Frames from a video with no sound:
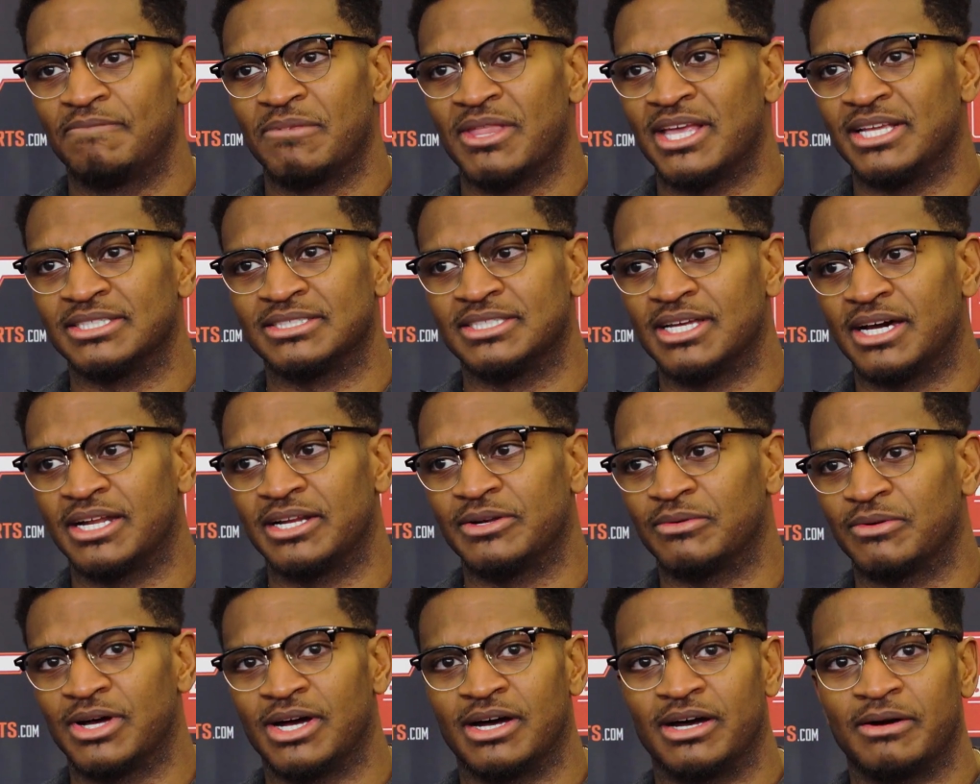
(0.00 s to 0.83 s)
He's done
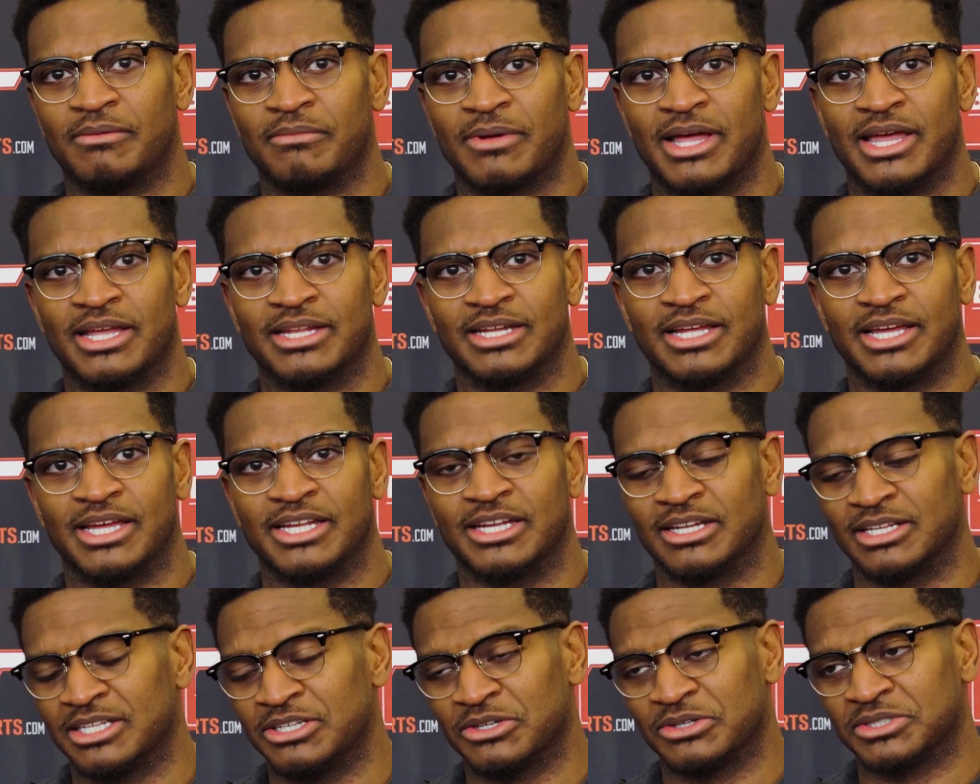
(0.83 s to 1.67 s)
it in
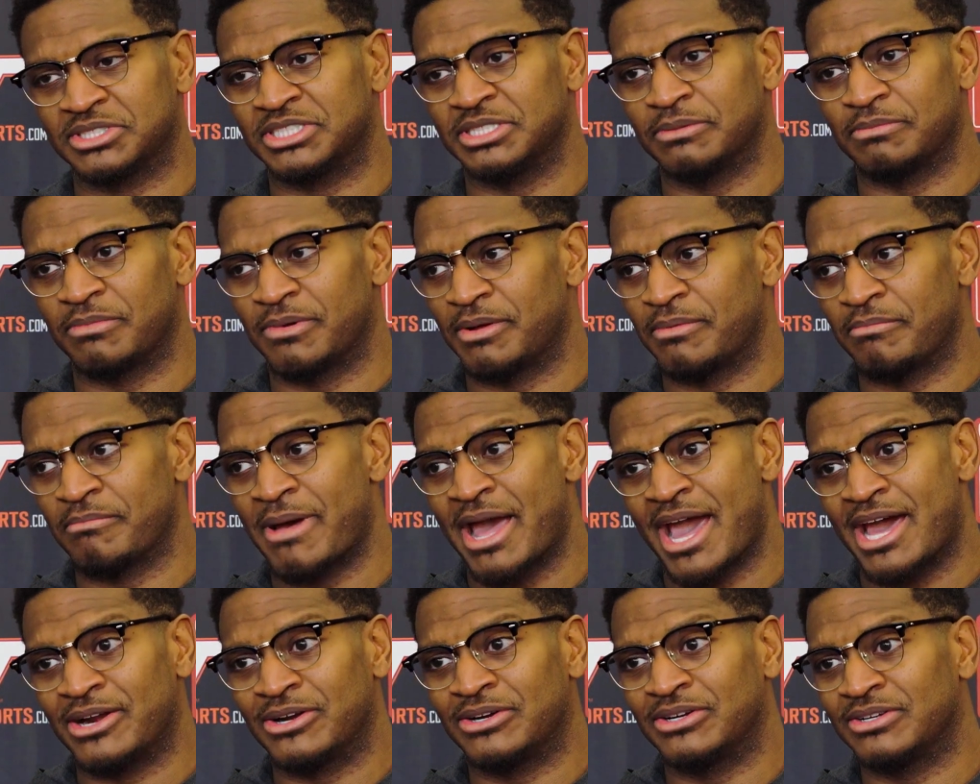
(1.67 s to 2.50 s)
a leadership
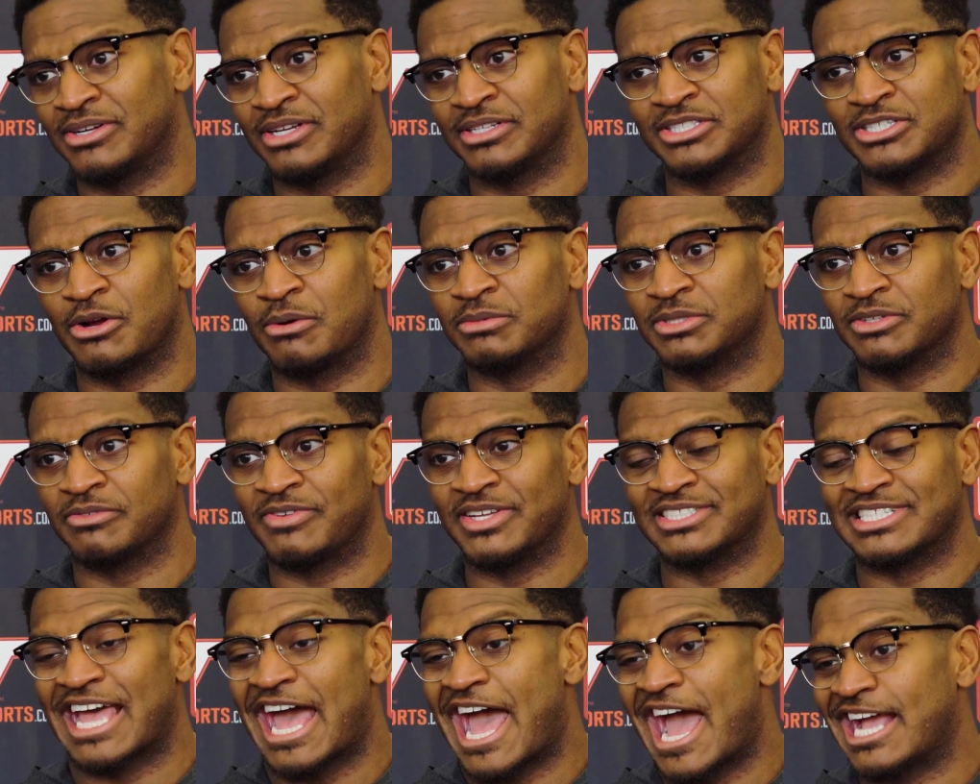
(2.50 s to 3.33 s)
manner in terms of
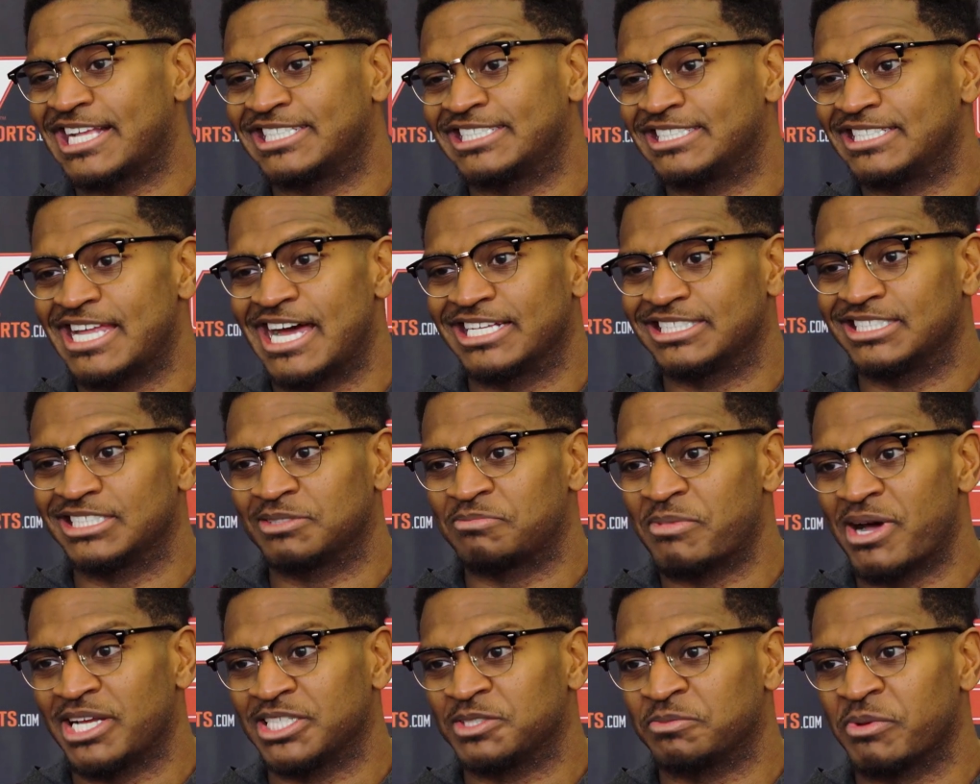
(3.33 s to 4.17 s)
his action, not just
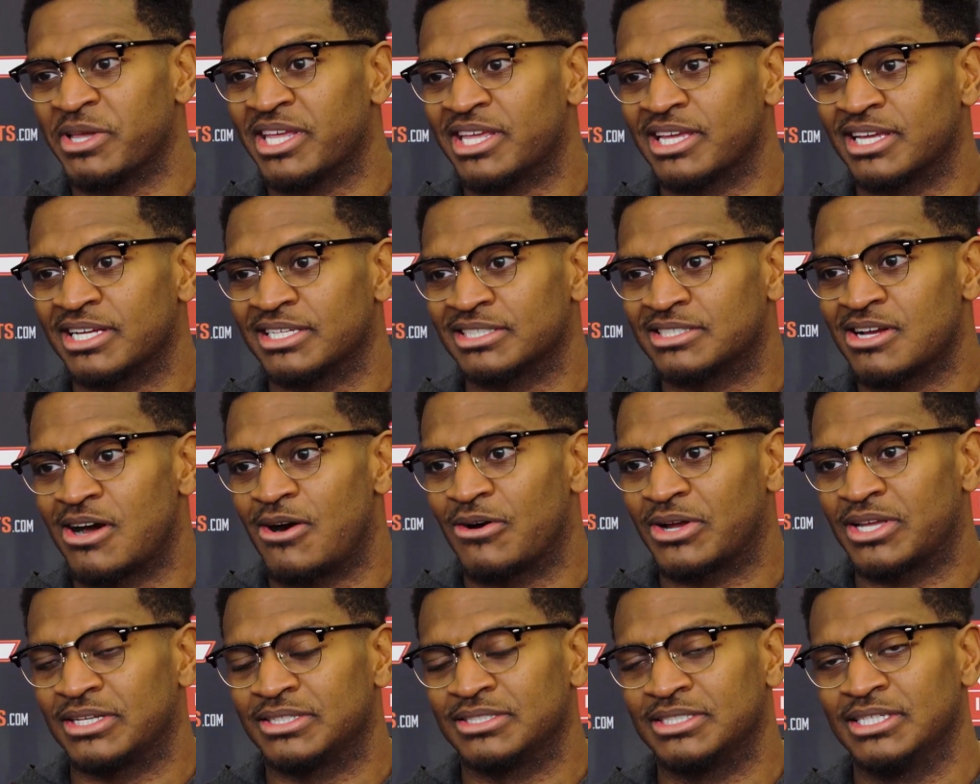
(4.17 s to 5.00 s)
by speaking and
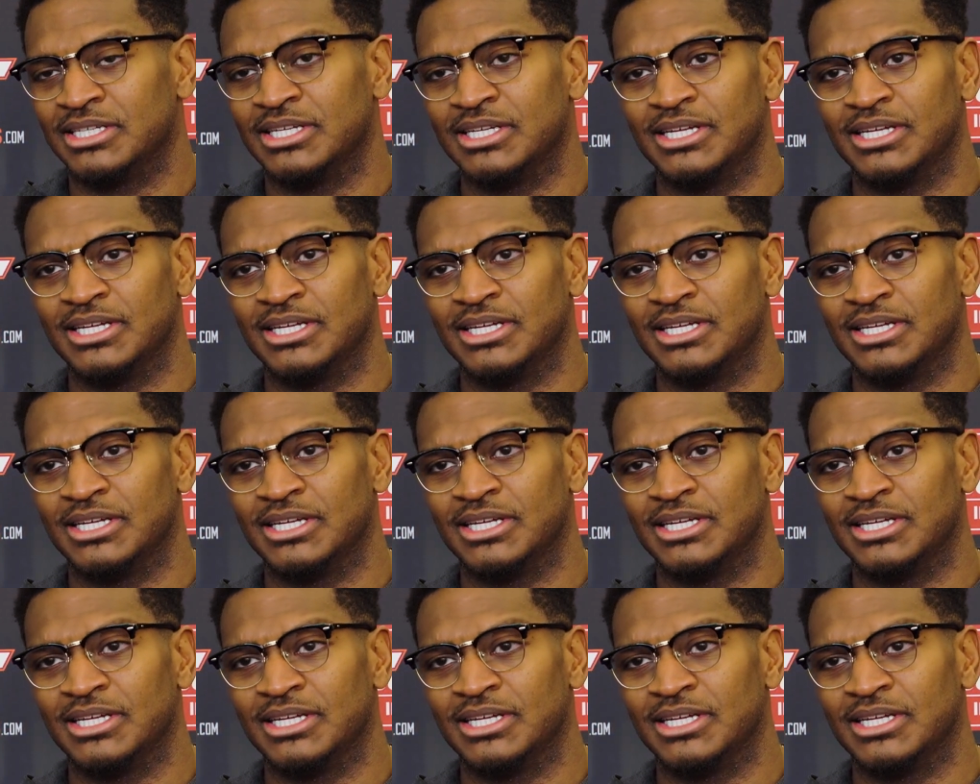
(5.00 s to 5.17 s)
talking.